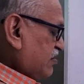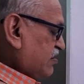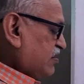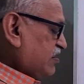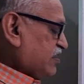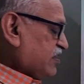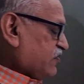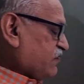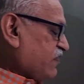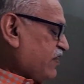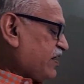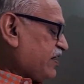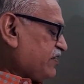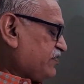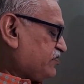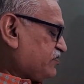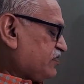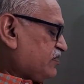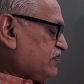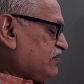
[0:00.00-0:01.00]
A required
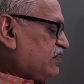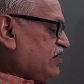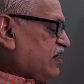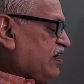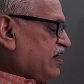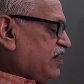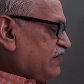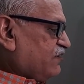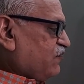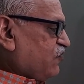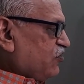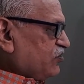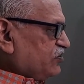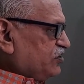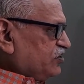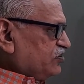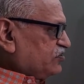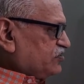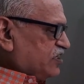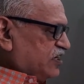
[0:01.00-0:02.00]
answer. And for
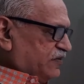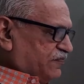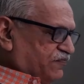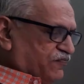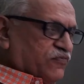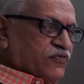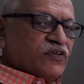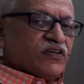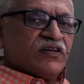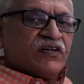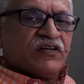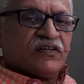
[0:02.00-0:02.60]
this step,